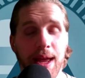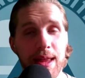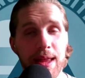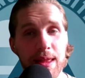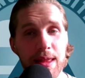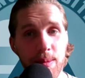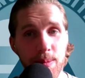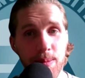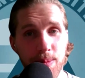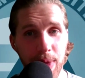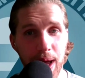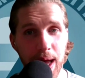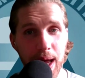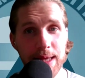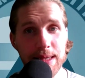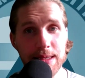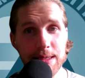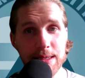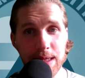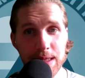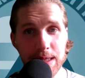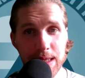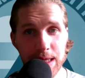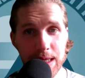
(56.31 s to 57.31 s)
and the
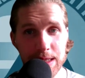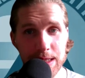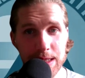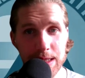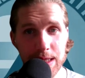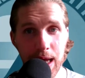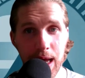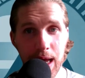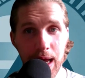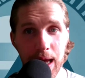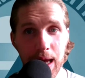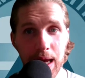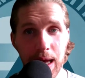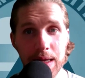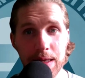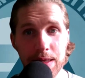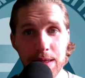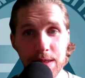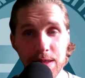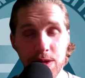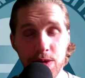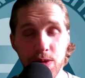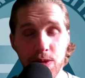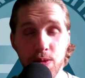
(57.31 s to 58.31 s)
mindset that she
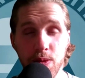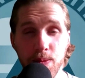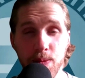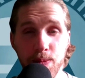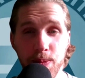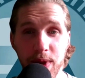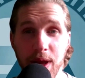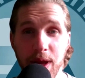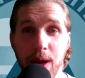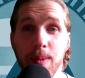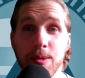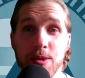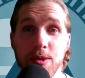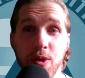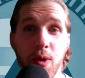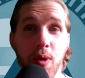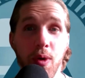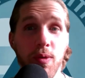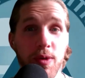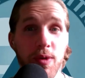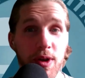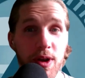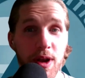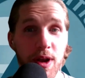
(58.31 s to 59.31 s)
had to be able
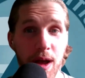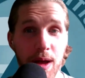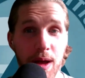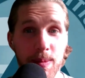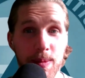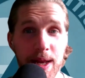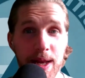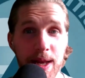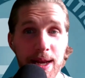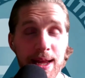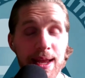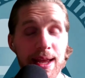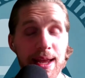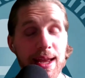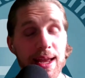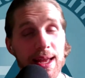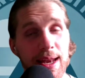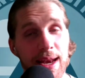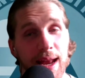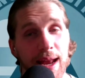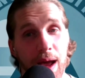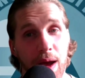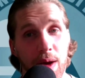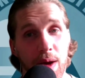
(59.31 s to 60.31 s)
to overcome it
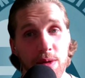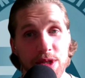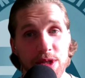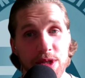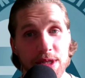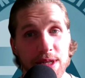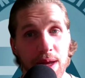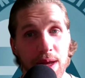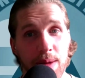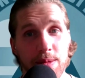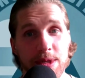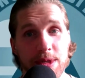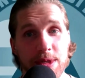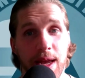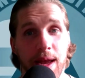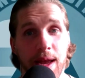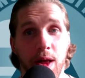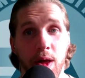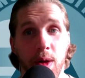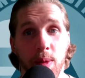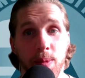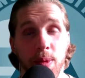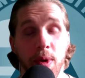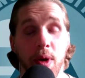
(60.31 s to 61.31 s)
and how she's able to
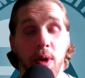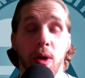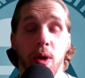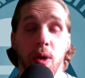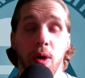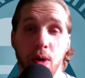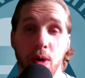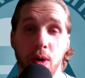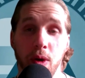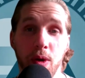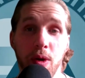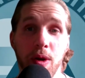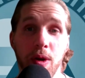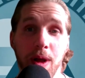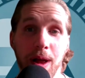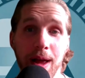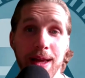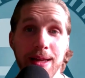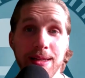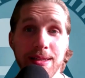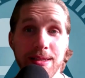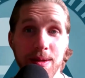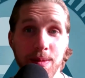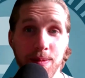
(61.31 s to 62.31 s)
help her
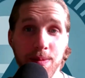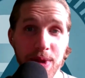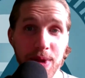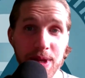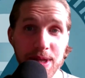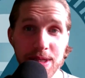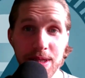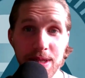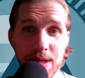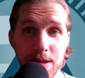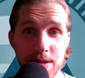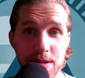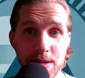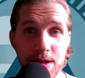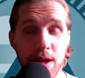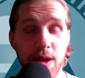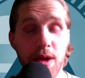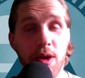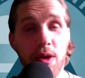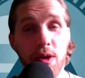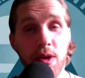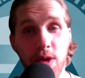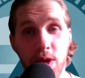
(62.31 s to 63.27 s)
clients and business